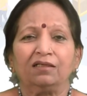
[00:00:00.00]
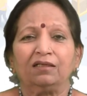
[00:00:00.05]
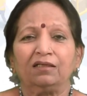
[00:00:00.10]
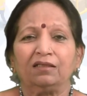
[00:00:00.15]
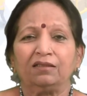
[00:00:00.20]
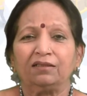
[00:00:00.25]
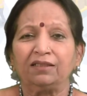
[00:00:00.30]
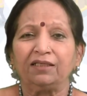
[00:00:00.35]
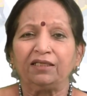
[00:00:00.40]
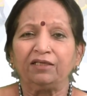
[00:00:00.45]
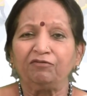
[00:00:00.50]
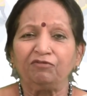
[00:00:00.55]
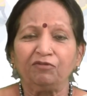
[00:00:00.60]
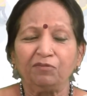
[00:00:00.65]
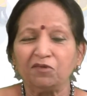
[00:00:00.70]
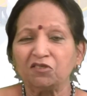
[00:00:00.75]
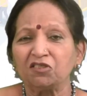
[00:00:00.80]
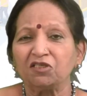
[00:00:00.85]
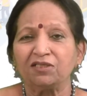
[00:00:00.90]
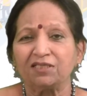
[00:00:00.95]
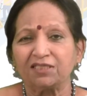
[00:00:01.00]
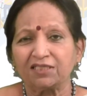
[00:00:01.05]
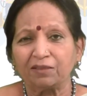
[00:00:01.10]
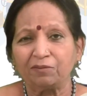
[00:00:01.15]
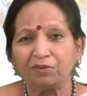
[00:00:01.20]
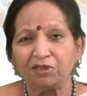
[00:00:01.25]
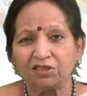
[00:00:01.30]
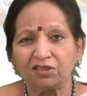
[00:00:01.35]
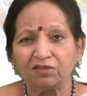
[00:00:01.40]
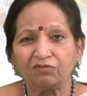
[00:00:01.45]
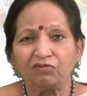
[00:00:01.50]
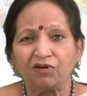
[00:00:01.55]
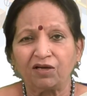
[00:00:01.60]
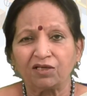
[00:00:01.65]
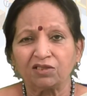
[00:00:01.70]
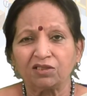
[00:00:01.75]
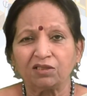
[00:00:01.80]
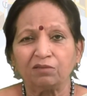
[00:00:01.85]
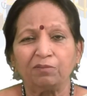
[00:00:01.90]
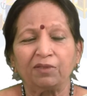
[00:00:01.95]
the information dissemination
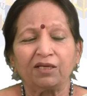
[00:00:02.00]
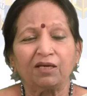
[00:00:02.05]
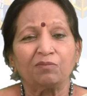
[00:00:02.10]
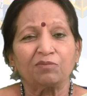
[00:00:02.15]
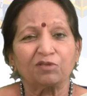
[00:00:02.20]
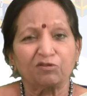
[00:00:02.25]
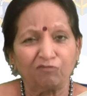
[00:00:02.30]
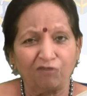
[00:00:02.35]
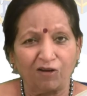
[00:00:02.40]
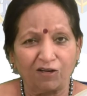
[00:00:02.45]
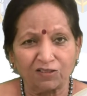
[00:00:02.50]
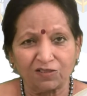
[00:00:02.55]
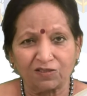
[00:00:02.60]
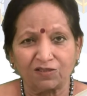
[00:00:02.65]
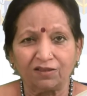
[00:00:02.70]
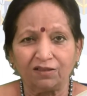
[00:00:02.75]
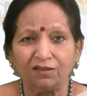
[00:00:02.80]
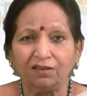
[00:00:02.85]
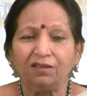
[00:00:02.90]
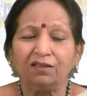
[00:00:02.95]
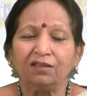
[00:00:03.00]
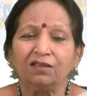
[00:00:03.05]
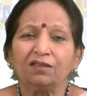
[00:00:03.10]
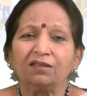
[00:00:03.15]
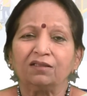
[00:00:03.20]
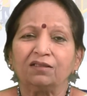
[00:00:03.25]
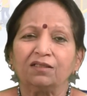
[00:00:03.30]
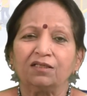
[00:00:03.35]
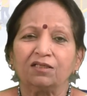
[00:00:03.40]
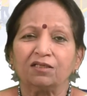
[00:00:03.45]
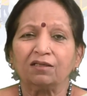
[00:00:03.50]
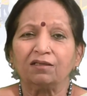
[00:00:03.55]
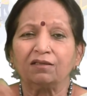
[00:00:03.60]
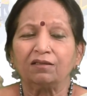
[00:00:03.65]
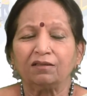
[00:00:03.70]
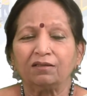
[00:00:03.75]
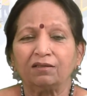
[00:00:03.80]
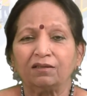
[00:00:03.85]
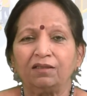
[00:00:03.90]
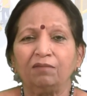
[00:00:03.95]
function becomes faster, the
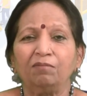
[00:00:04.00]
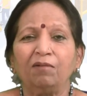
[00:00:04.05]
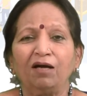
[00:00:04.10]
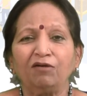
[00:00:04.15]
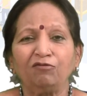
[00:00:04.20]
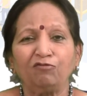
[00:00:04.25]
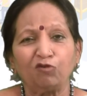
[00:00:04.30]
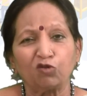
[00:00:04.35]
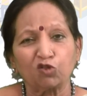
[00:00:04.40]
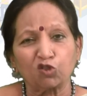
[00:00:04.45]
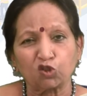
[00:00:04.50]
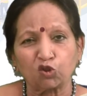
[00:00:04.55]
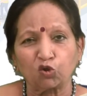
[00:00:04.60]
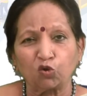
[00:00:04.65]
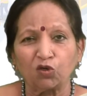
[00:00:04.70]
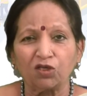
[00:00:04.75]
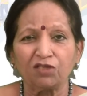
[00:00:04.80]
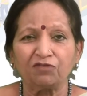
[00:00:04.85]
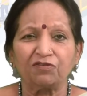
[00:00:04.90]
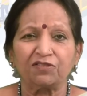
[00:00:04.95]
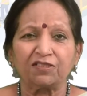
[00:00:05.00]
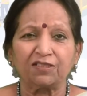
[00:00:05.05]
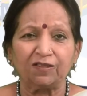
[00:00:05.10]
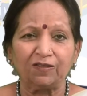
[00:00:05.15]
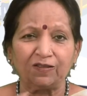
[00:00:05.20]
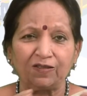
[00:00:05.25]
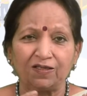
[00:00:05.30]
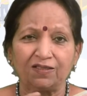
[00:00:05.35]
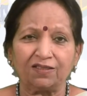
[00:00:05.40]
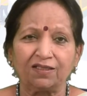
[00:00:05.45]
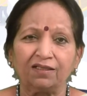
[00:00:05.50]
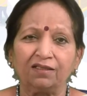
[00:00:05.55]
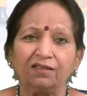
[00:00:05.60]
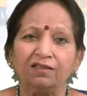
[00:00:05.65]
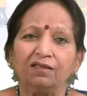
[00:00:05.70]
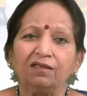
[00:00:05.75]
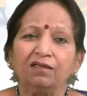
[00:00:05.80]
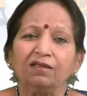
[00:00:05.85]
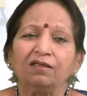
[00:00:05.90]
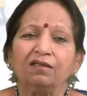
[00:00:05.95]
demand for storage facilities and
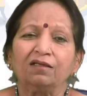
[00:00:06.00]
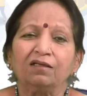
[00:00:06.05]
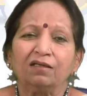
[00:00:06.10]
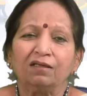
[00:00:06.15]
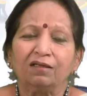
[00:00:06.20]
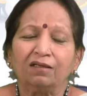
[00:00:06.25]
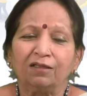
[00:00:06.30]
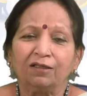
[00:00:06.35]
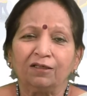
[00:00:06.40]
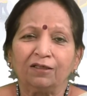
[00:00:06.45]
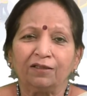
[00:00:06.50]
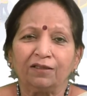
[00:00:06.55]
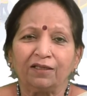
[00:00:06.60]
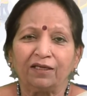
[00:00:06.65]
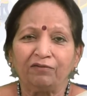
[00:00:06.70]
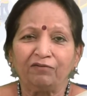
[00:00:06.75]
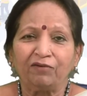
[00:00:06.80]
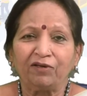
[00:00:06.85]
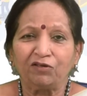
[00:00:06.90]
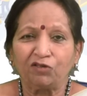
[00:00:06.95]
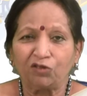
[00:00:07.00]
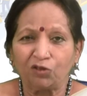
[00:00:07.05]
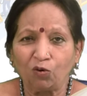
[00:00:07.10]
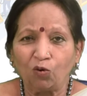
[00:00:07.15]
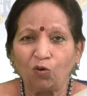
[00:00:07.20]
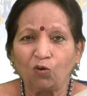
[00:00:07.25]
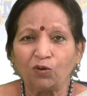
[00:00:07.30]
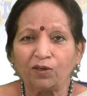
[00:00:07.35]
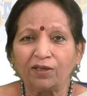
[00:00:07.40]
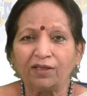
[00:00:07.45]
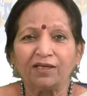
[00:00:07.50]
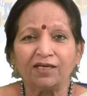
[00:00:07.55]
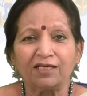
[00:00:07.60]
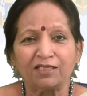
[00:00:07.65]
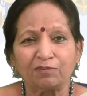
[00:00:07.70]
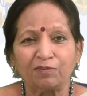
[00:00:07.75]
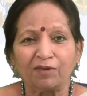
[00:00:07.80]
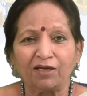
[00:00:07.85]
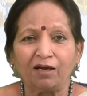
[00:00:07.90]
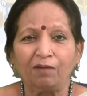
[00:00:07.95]
inventory holding is
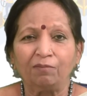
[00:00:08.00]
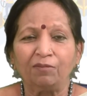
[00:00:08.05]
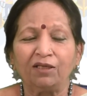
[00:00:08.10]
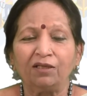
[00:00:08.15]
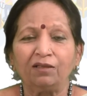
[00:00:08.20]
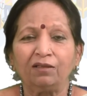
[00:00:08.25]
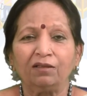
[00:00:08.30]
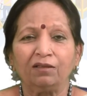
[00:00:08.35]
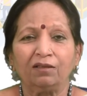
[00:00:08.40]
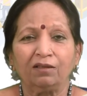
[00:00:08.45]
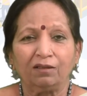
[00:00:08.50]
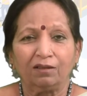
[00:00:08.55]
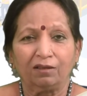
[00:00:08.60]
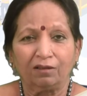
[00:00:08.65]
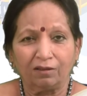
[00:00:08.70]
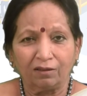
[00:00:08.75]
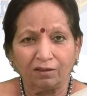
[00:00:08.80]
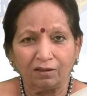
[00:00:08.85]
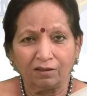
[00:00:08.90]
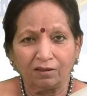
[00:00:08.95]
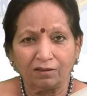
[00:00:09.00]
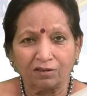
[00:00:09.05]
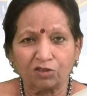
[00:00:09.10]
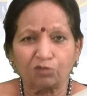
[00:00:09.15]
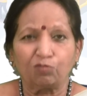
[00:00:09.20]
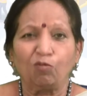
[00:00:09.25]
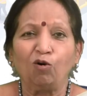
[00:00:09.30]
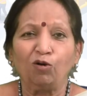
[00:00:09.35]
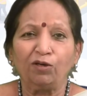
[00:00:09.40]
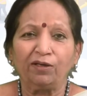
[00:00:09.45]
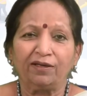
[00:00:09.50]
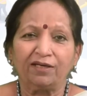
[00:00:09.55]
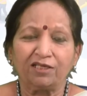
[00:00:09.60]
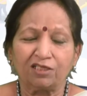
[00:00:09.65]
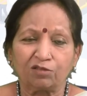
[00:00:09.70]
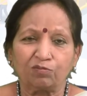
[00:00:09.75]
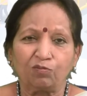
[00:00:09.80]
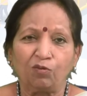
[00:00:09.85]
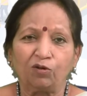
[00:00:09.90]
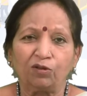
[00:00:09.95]
becoming smaller and
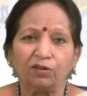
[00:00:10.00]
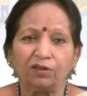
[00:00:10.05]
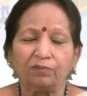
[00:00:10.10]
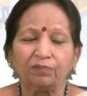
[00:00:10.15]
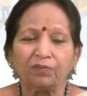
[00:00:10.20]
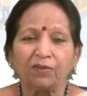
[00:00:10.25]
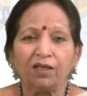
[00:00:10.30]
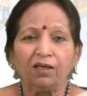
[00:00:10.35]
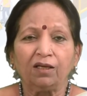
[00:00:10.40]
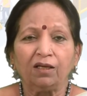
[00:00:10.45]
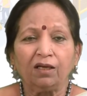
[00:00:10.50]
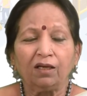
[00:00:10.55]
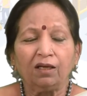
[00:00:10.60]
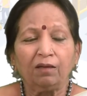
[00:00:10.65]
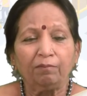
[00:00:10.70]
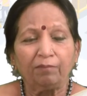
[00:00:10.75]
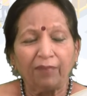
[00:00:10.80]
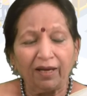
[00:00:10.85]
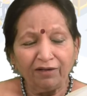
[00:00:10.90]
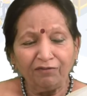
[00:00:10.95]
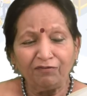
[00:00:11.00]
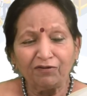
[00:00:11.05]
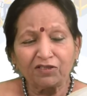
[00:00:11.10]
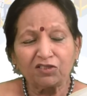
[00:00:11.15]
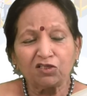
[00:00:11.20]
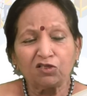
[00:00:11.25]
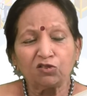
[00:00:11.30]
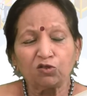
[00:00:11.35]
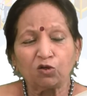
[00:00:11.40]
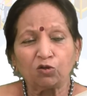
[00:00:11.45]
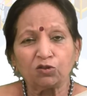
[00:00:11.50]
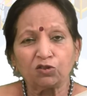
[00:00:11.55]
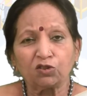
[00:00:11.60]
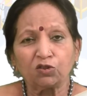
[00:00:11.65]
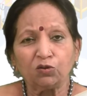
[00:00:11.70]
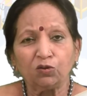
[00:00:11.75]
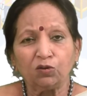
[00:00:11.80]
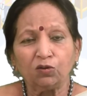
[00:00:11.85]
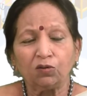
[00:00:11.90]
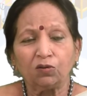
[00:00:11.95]
smaller. Manufacturers
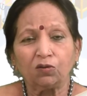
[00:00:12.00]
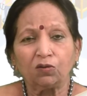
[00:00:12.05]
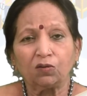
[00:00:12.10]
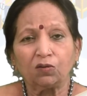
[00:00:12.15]
also